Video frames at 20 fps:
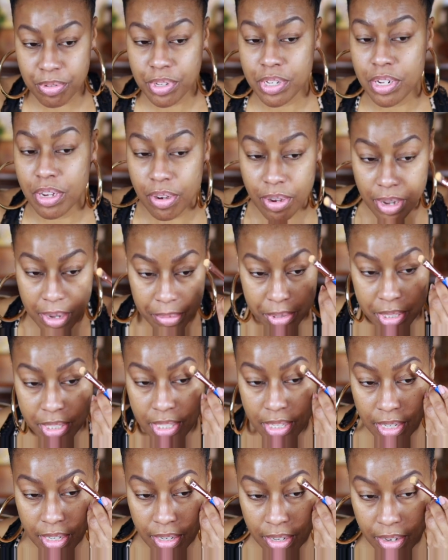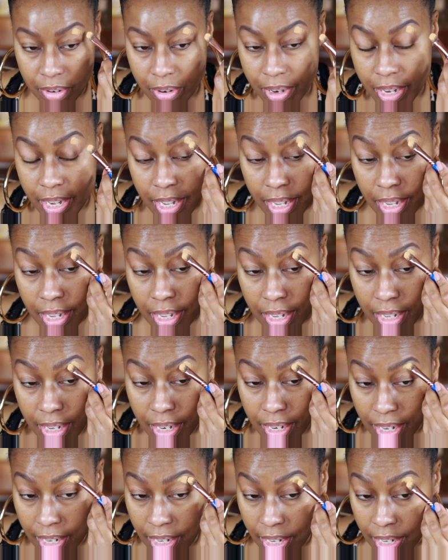So I'm just gonna go
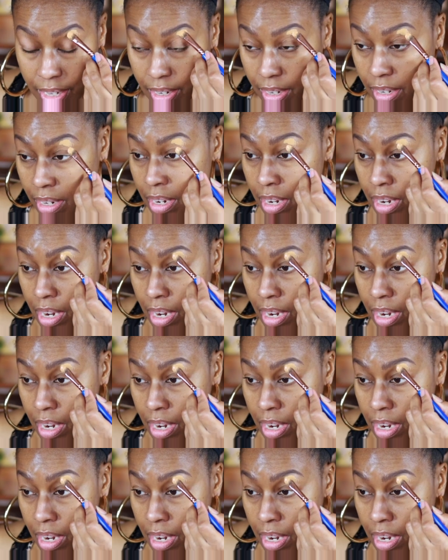ahead and